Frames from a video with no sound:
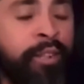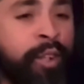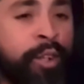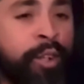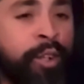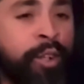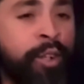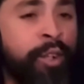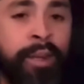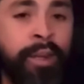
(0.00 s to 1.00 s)

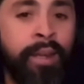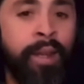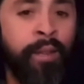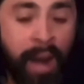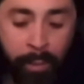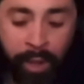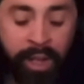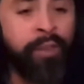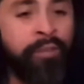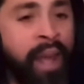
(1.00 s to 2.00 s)
understand that I'm going
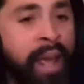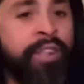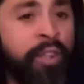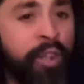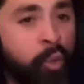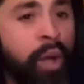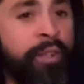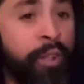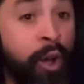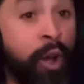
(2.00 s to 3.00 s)
to give dates. He just
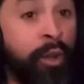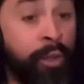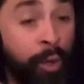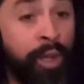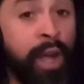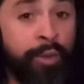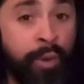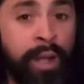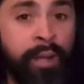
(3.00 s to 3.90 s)
wants to talk. So you guys ready?